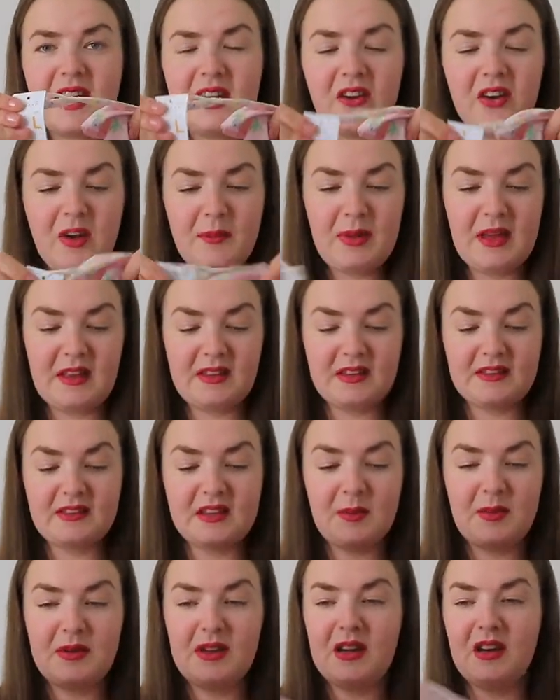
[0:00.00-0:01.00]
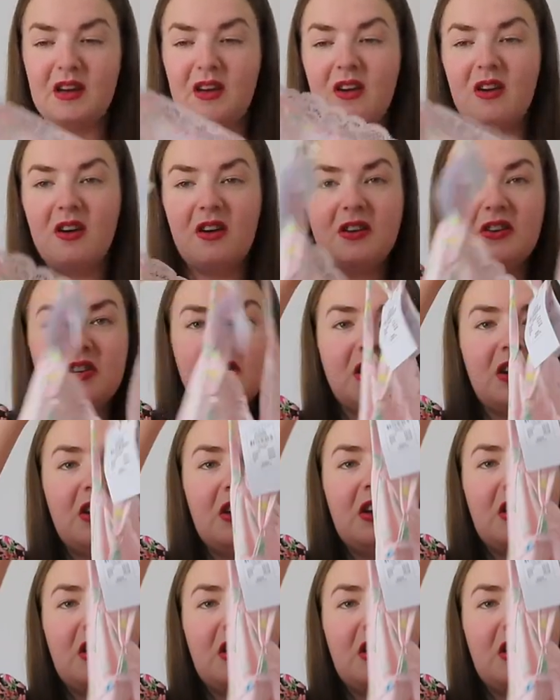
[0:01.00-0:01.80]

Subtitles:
and I picked this up in a large.